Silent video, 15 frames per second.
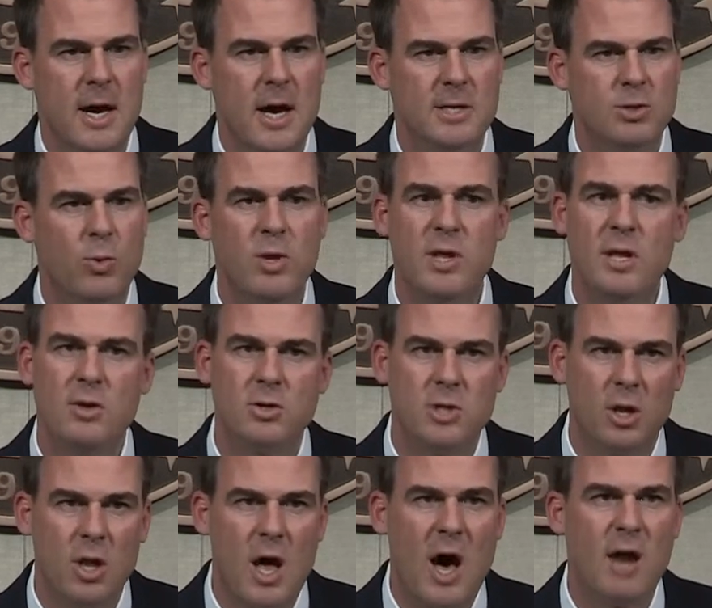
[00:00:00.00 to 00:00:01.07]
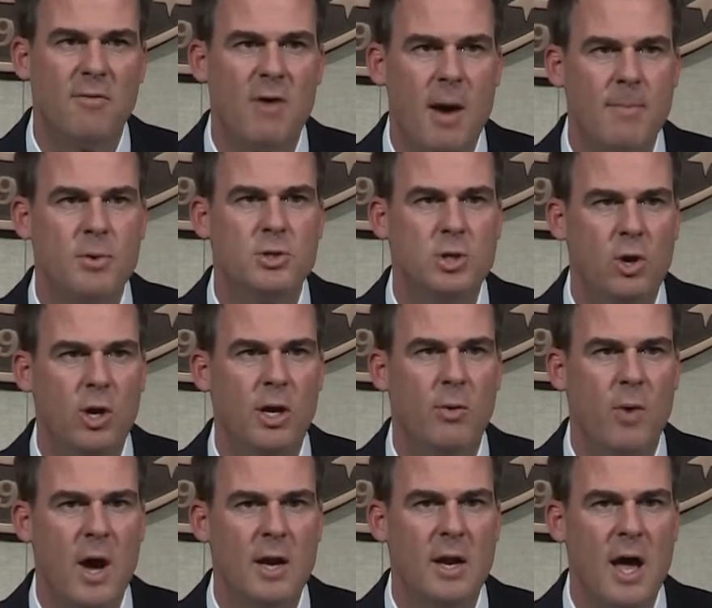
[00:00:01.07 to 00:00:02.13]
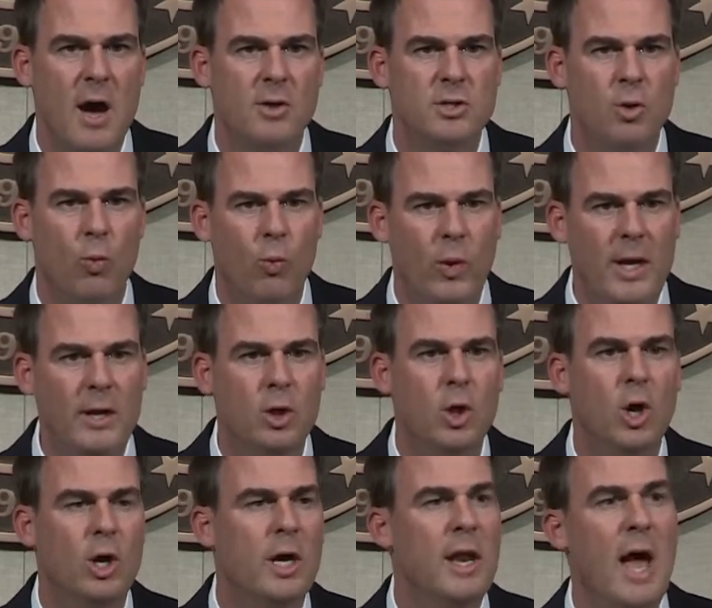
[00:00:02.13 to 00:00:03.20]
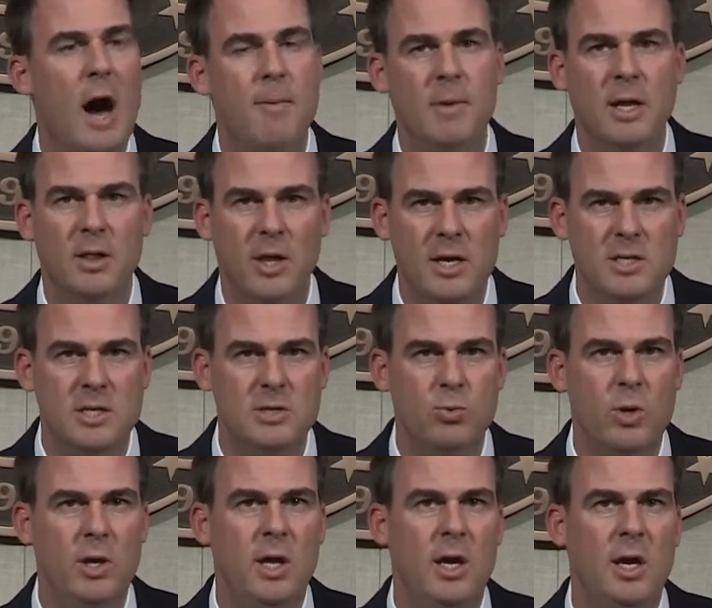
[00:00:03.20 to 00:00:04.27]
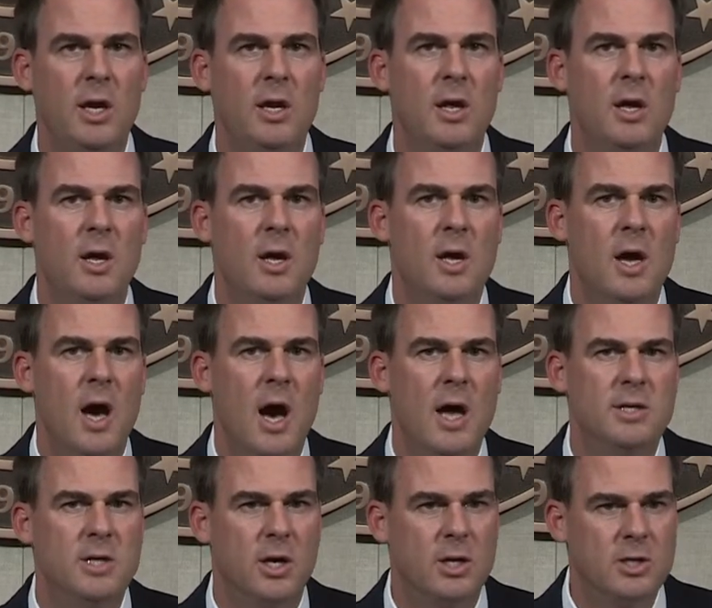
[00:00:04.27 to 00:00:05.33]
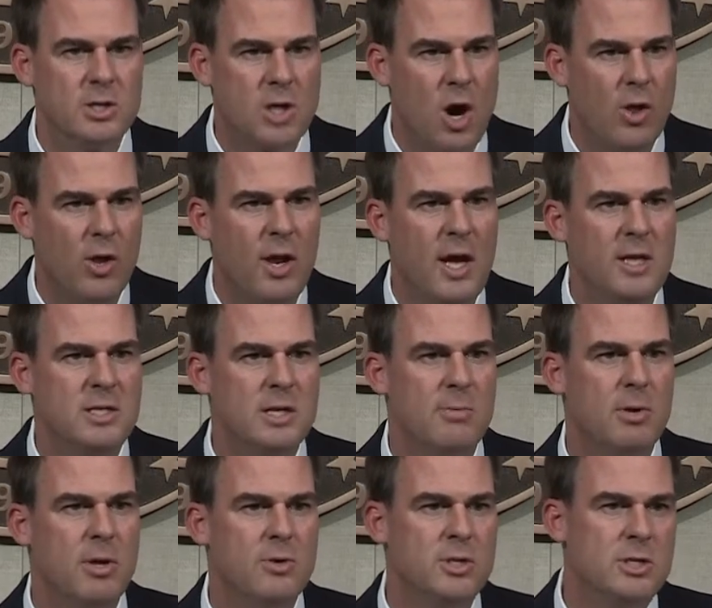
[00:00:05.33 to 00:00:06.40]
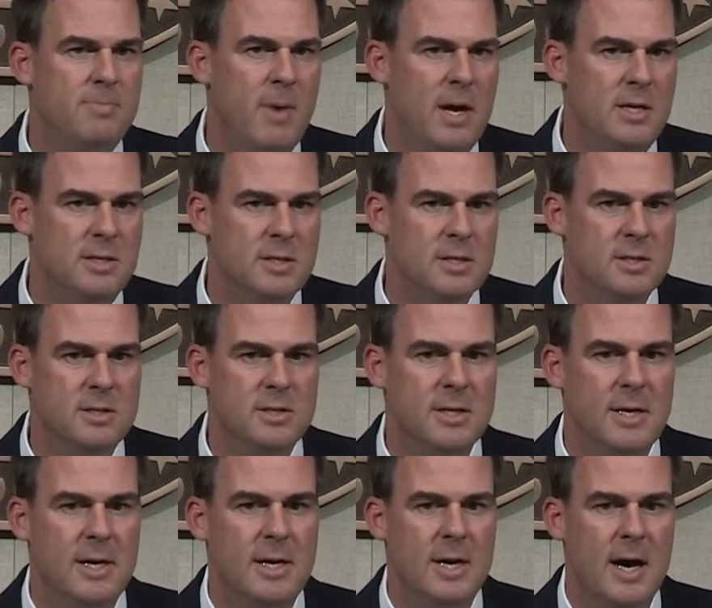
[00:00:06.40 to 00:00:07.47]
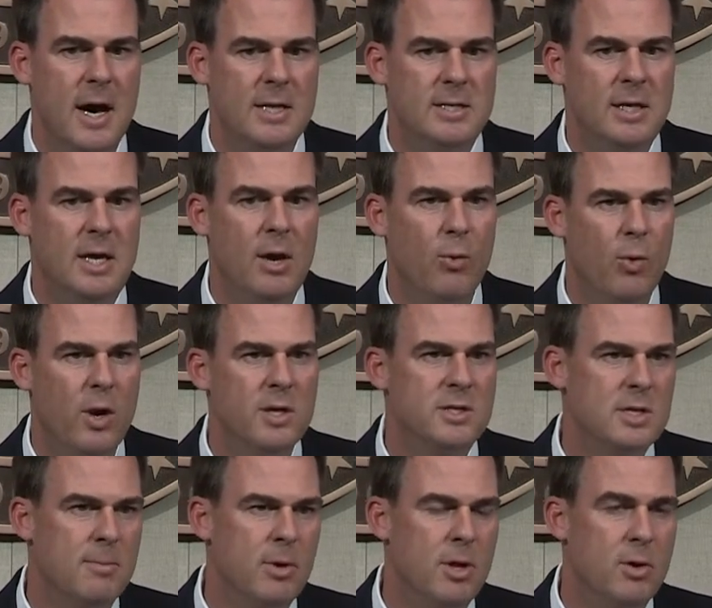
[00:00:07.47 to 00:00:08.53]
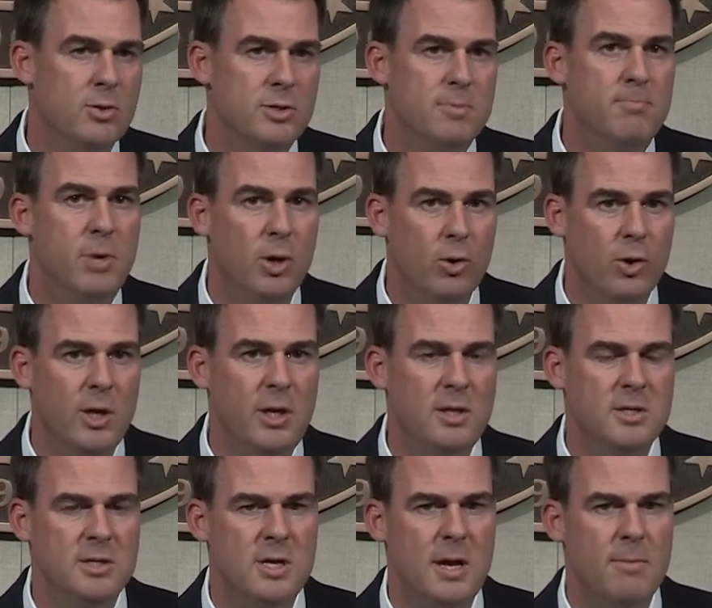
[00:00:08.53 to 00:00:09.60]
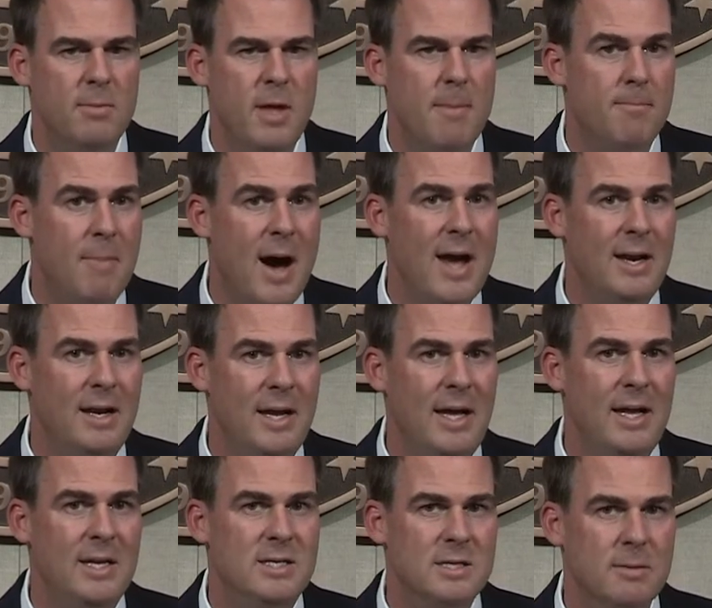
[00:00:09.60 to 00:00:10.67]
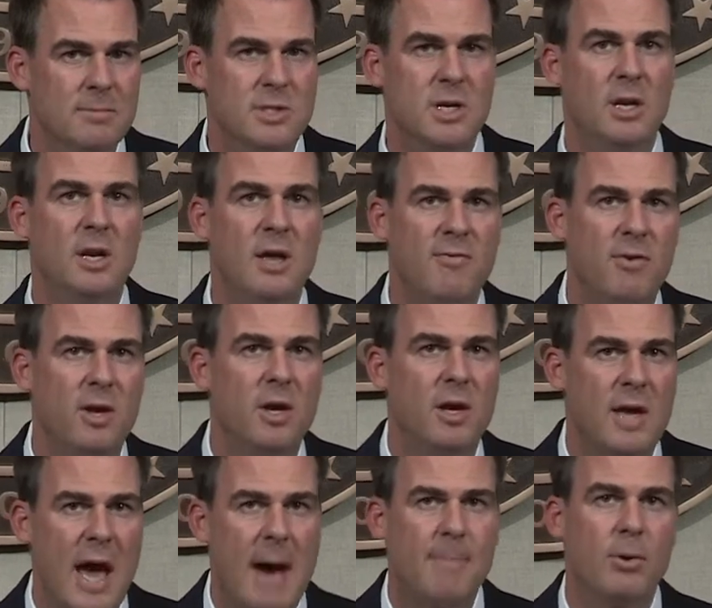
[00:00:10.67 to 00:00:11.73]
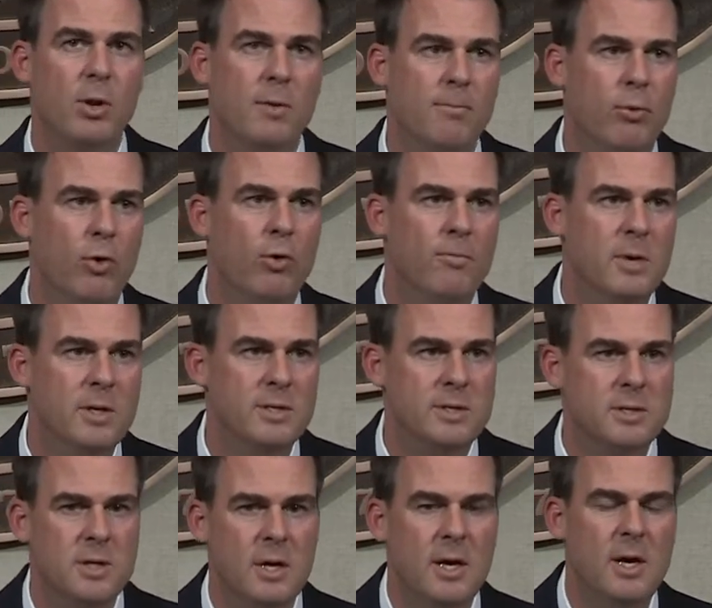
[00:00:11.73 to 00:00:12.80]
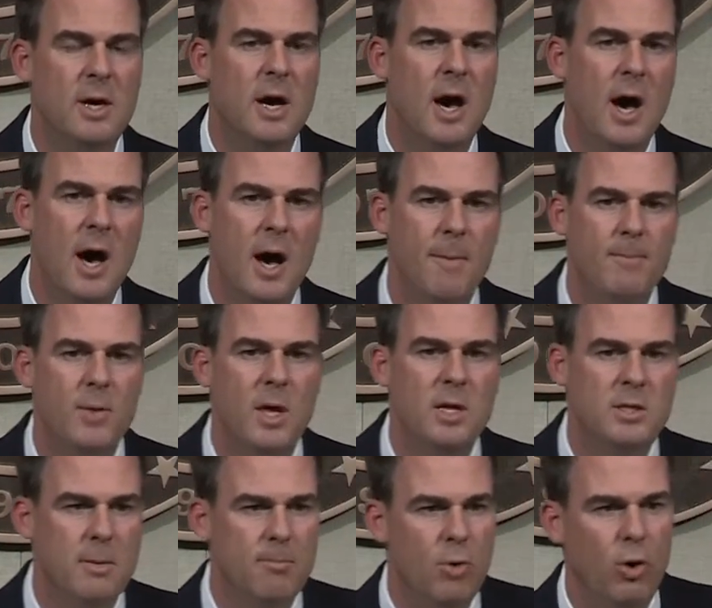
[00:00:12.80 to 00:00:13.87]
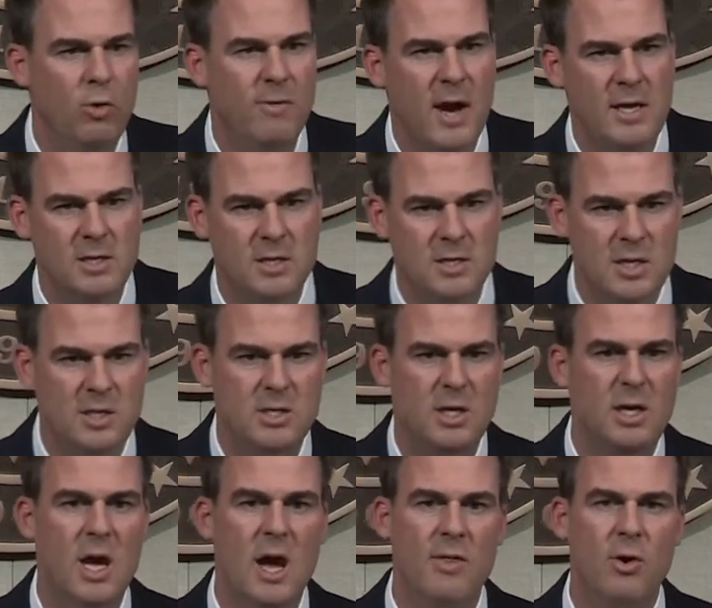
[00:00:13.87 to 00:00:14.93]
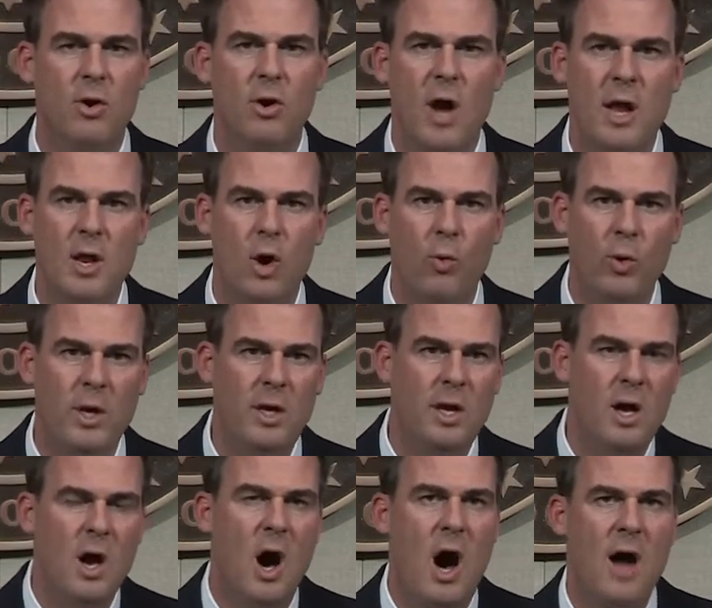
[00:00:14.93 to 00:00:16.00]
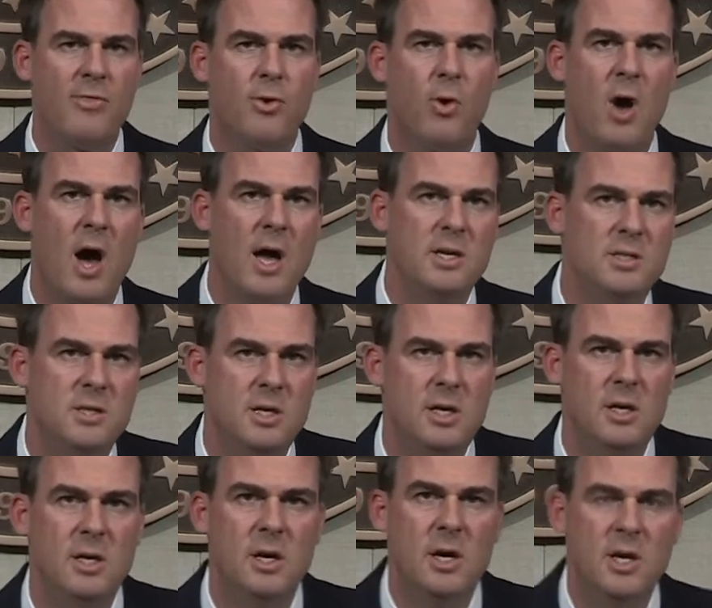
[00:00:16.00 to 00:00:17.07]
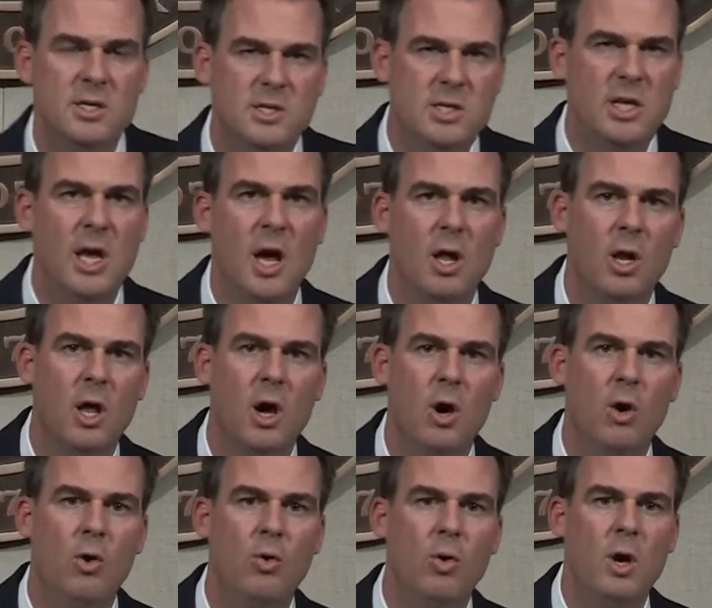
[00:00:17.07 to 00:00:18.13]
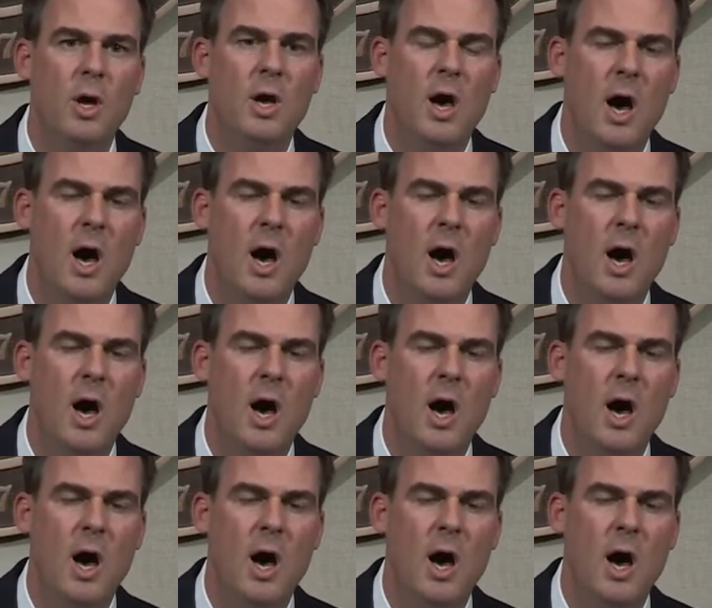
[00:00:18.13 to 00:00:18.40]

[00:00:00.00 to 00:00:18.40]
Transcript: So we think there's a lot of opportunity right now to relook at how many leases we need, to consolidate some of those spaces, to get rid of some of those buildings that might need some significant capital improvements, to move agencies together. I know we authorized the CLO.